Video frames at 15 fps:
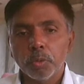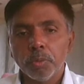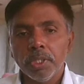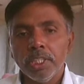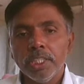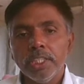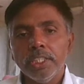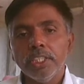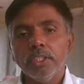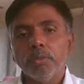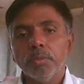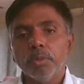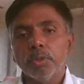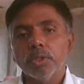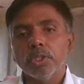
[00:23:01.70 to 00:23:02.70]
by heat
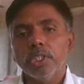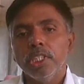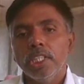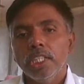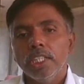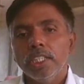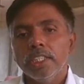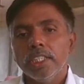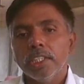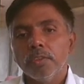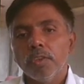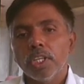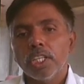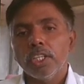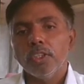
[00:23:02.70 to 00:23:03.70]
input. Then
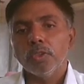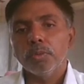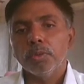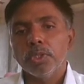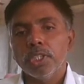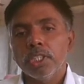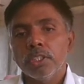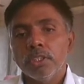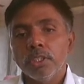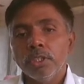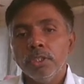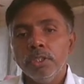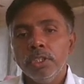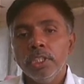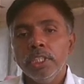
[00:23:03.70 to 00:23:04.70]
work output equal
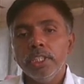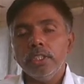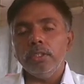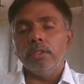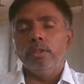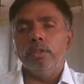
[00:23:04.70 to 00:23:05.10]
to heat,